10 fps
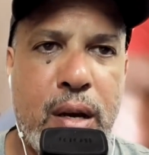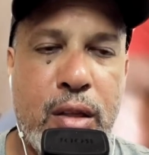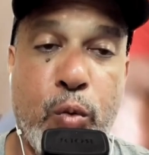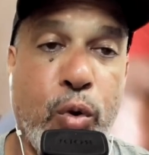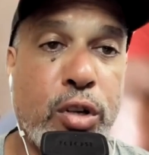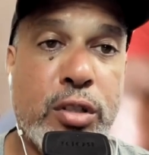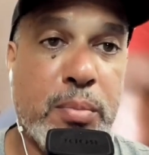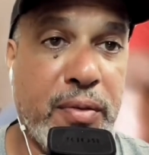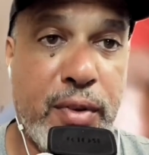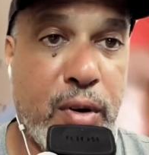
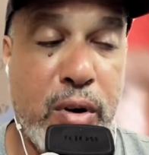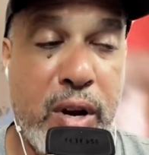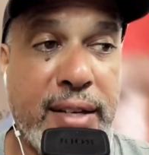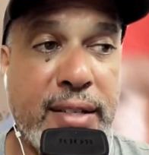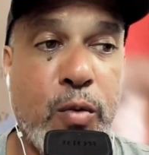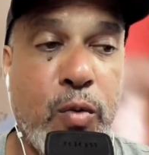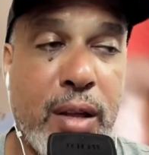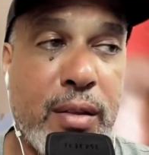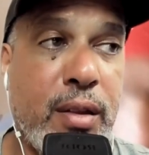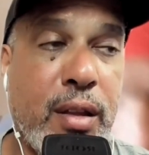of the created
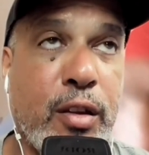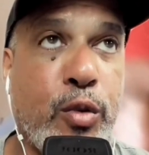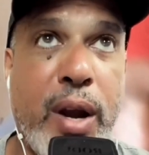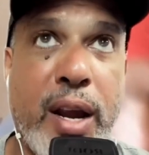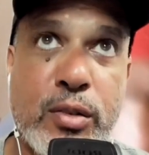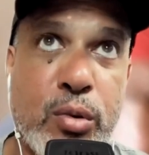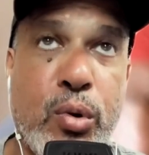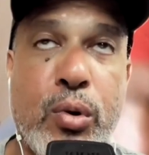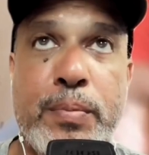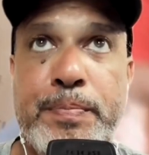rather than the
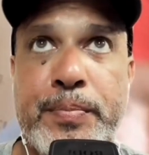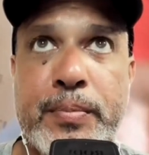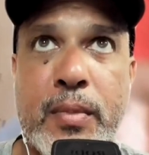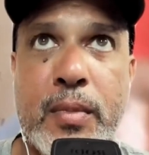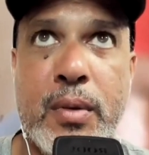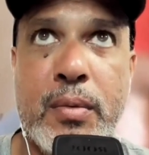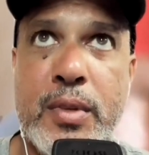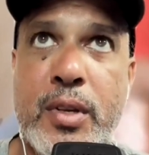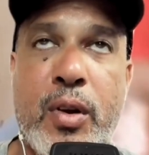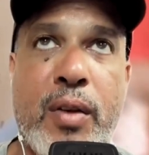creator.
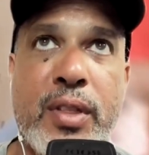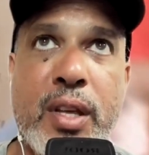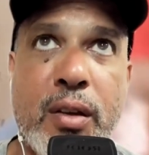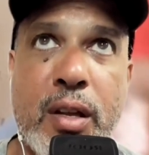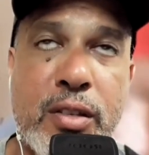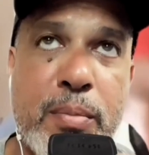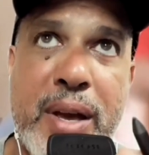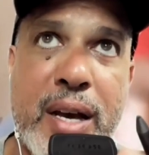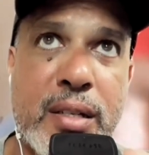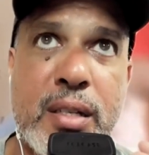So everything is
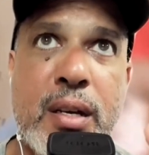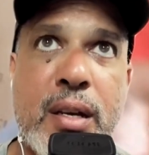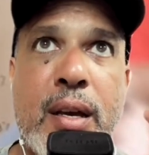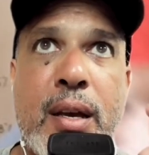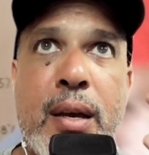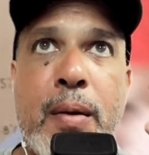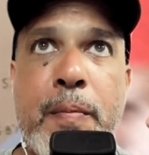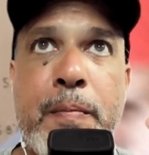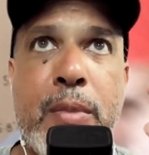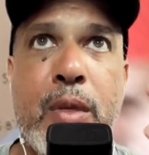about
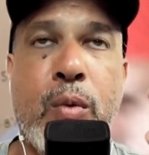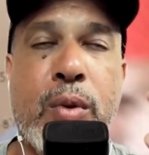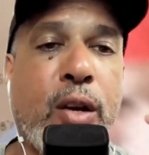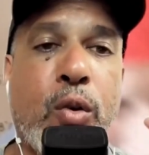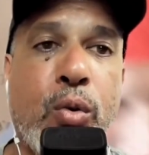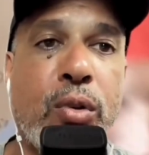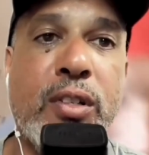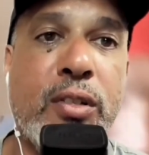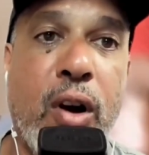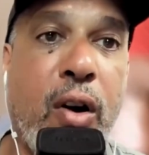what they call
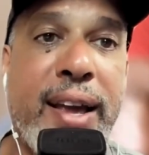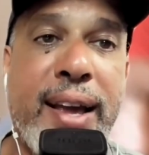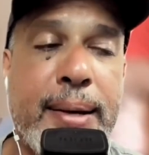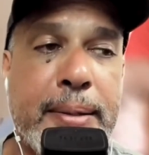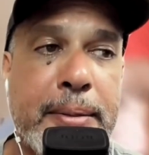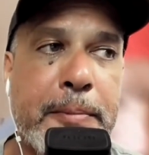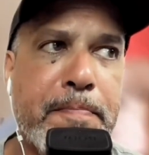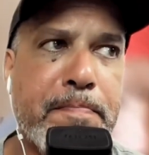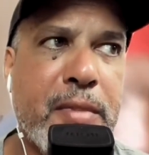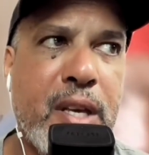Gaia.
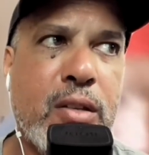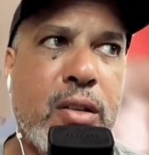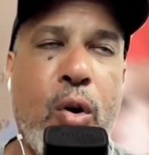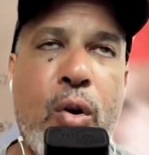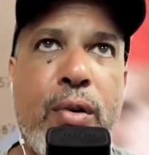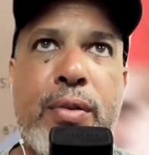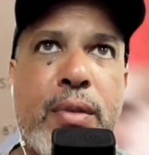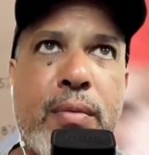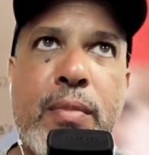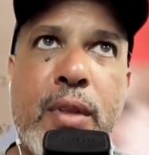So Earth,
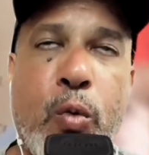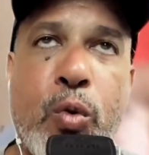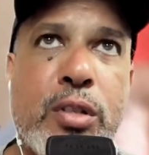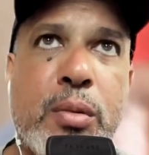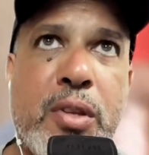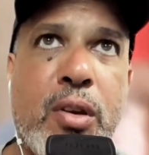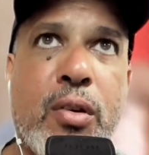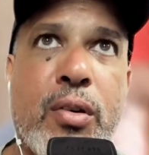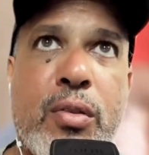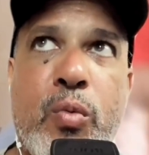they worship the
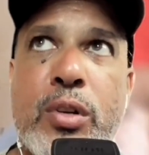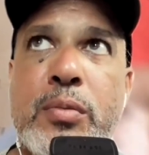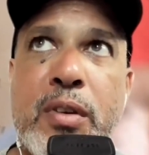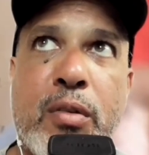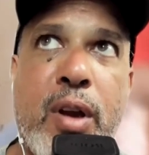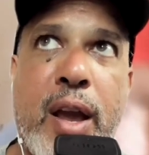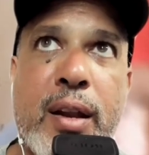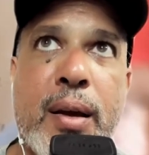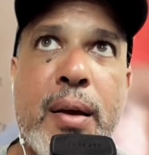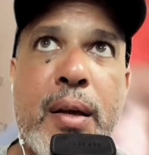Earth, worship the
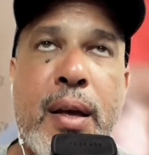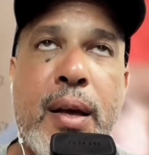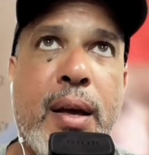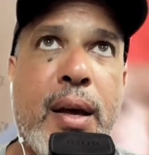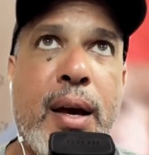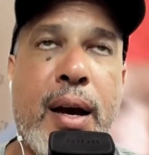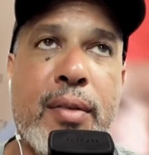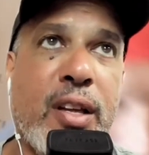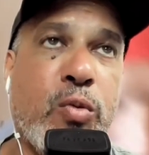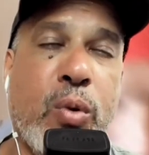creator.
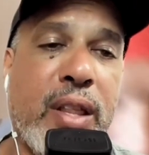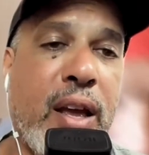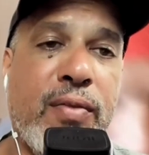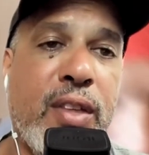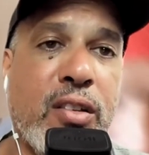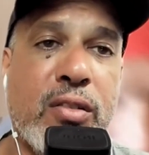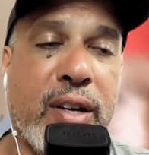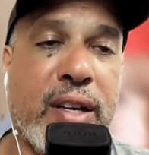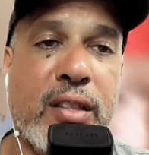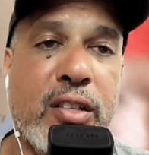That's why they have things
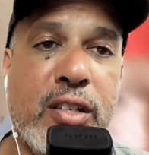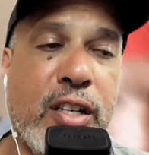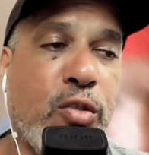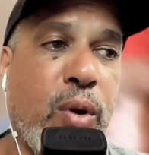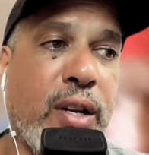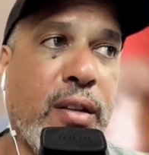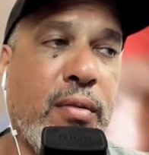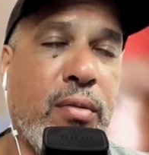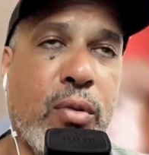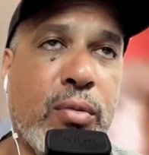like at the
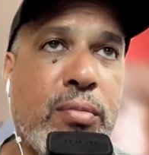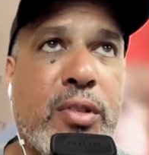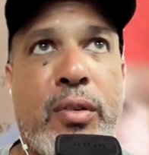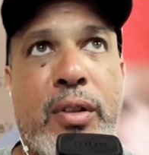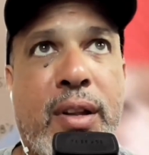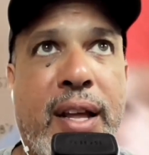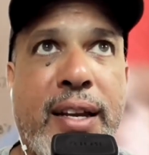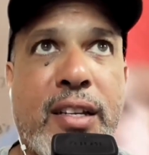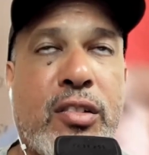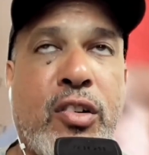G20, or sorry, the latest